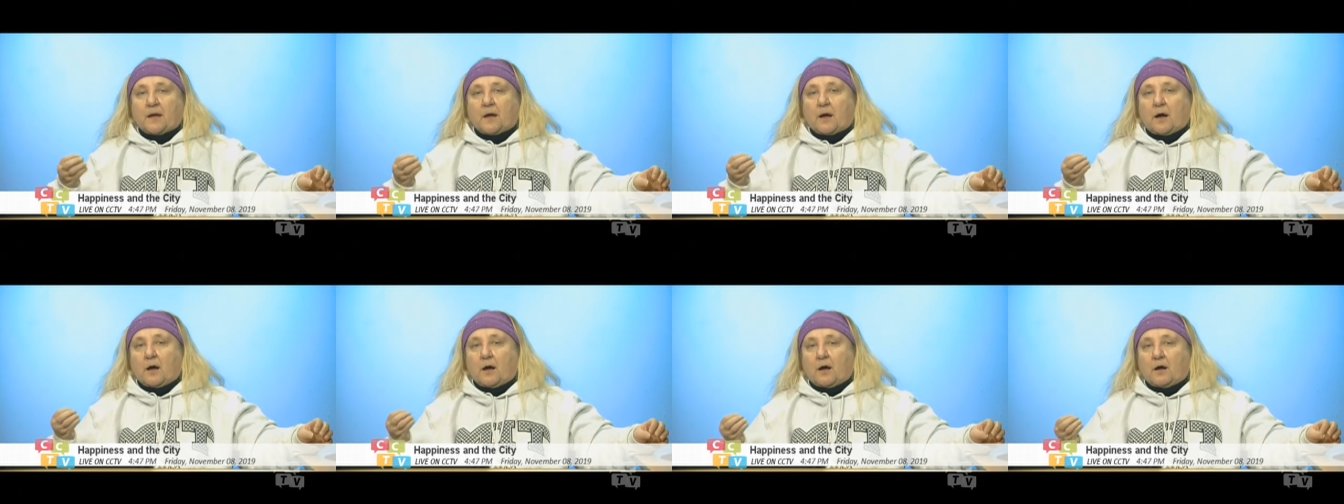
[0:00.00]

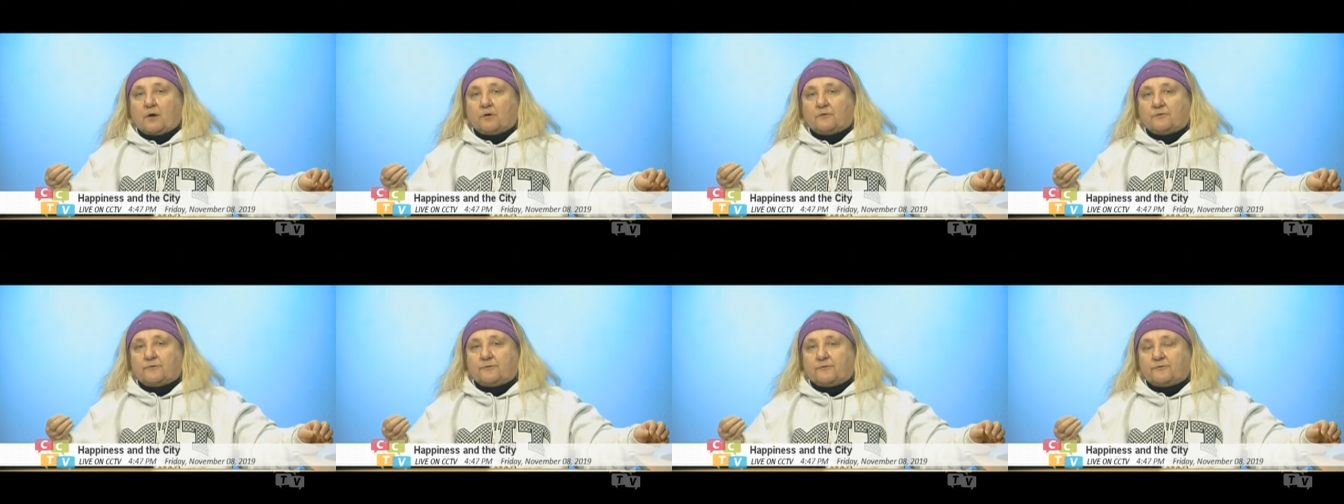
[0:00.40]

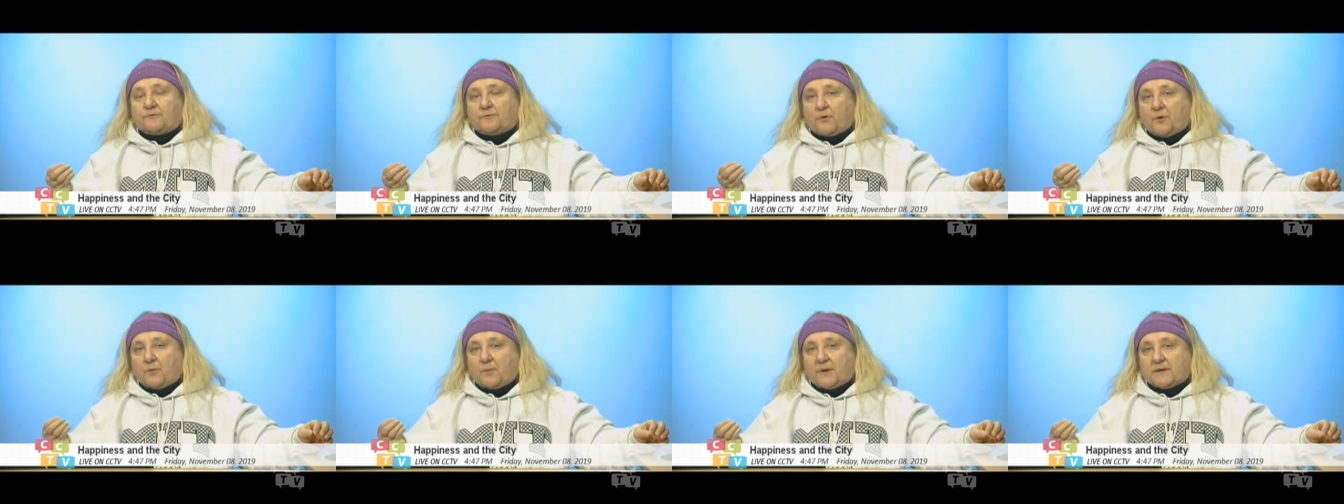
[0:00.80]
of
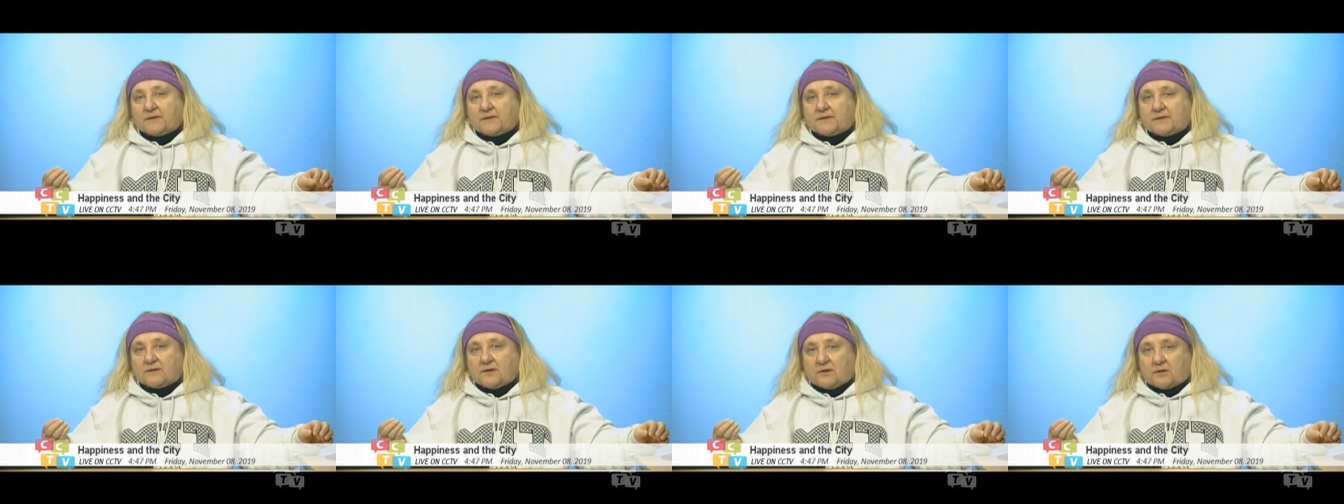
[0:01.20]

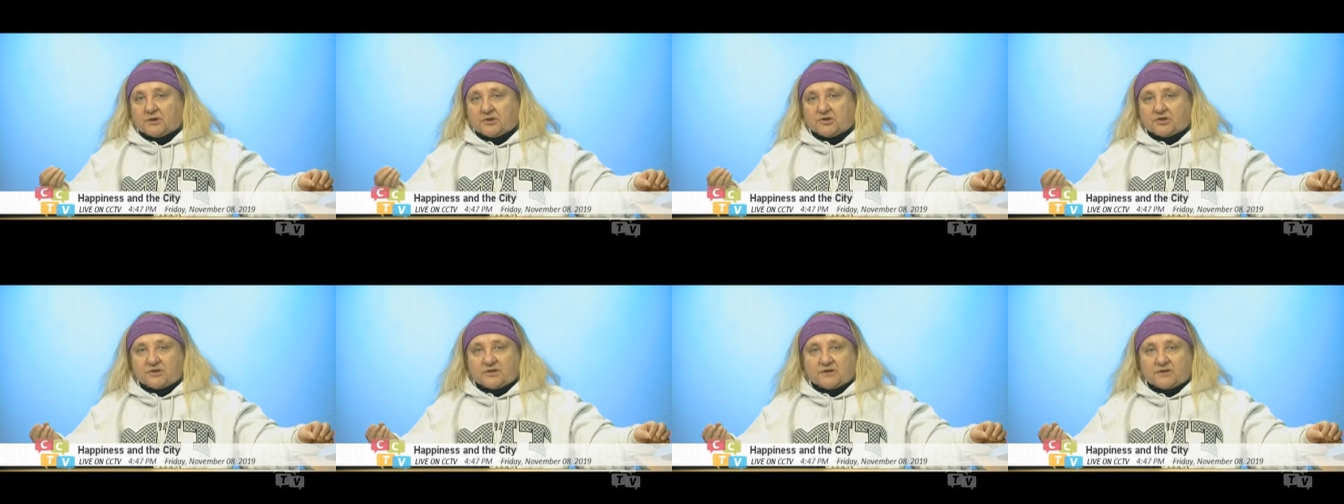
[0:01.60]
formatting
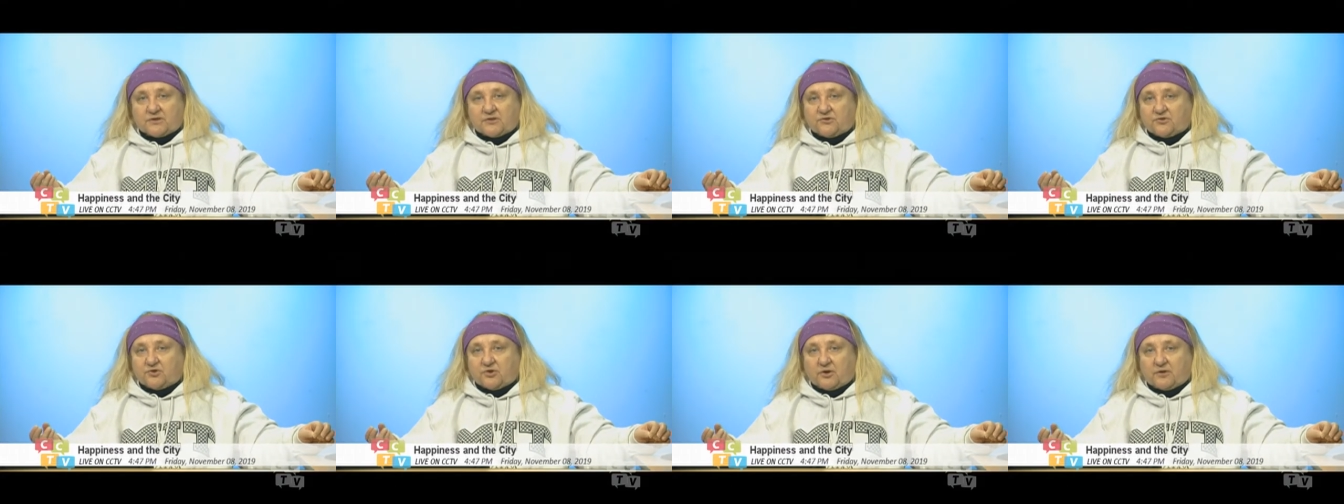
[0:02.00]
knowledge is
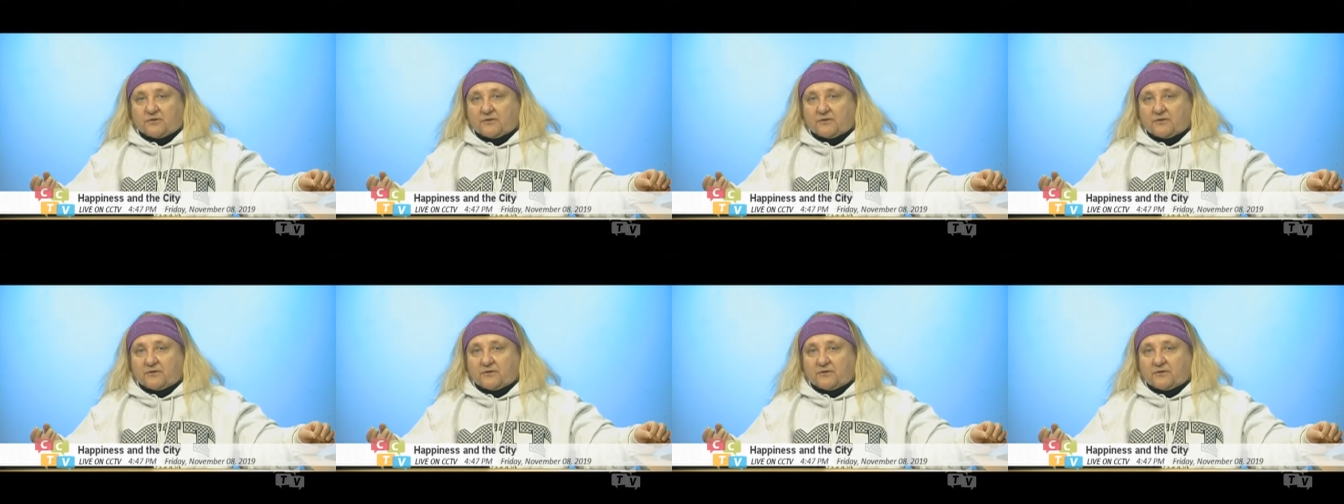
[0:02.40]
destroyed,